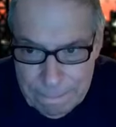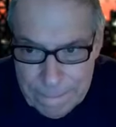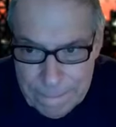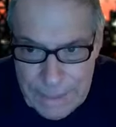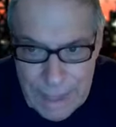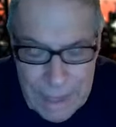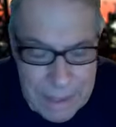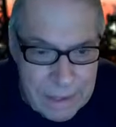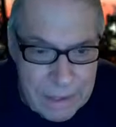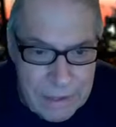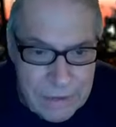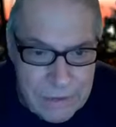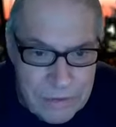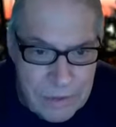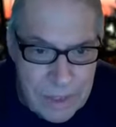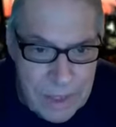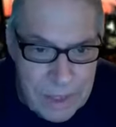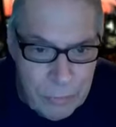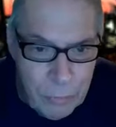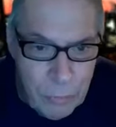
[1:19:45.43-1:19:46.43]
They didn't
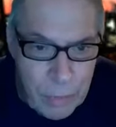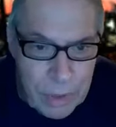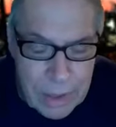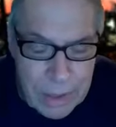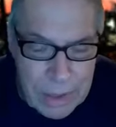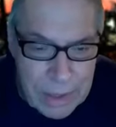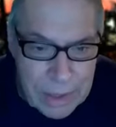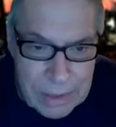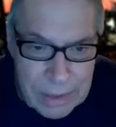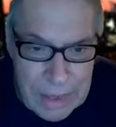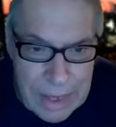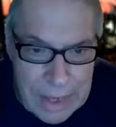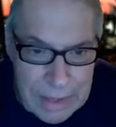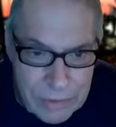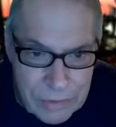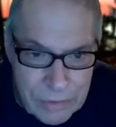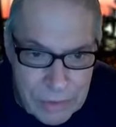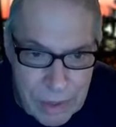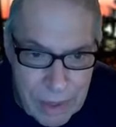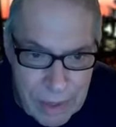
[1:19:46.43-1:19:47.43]
see really a
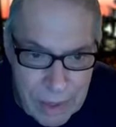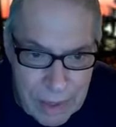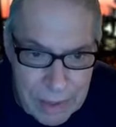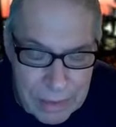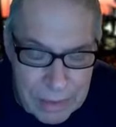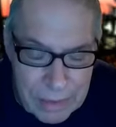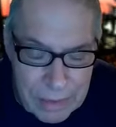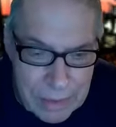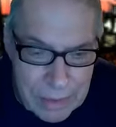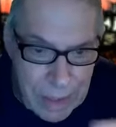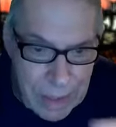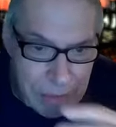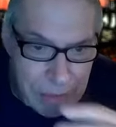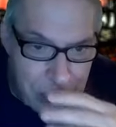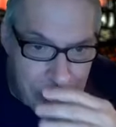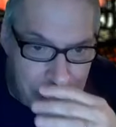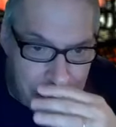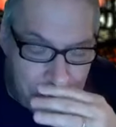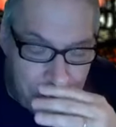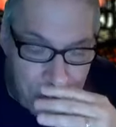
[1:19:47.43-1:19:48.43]
landslide
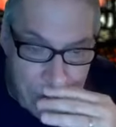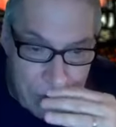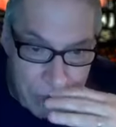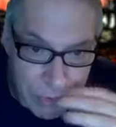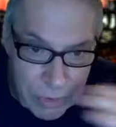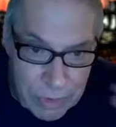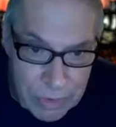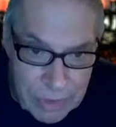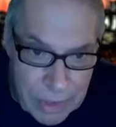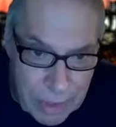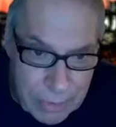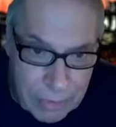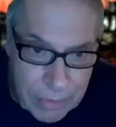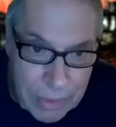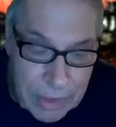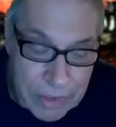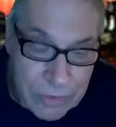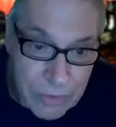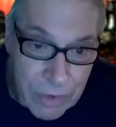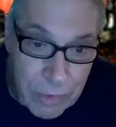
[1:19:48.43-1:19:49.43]
in favor of the
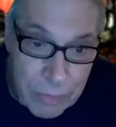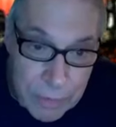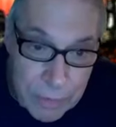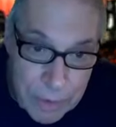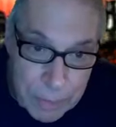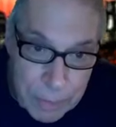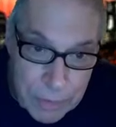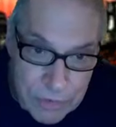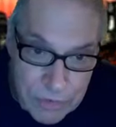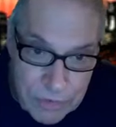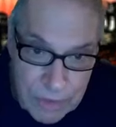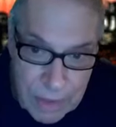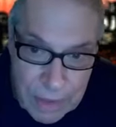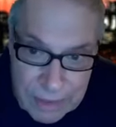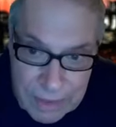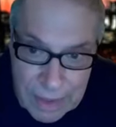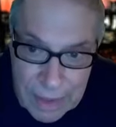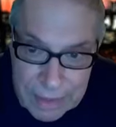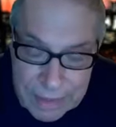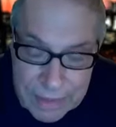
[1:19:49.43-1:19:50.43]
Democrats. Some people said
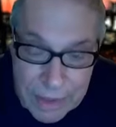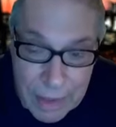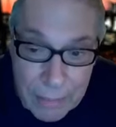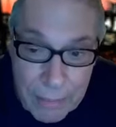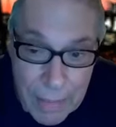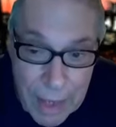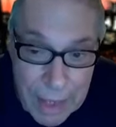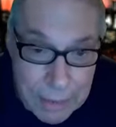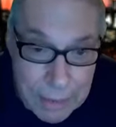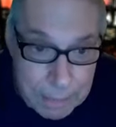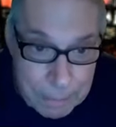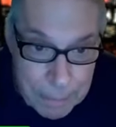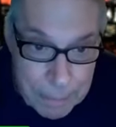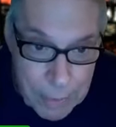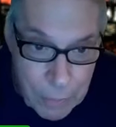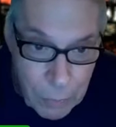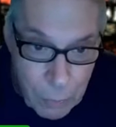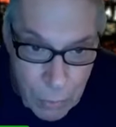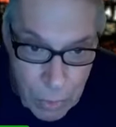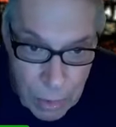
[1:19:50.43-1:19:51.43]
that there might
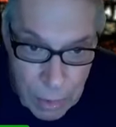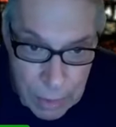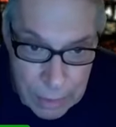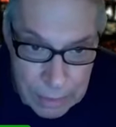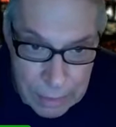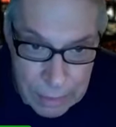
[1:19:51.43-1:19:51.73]
be one.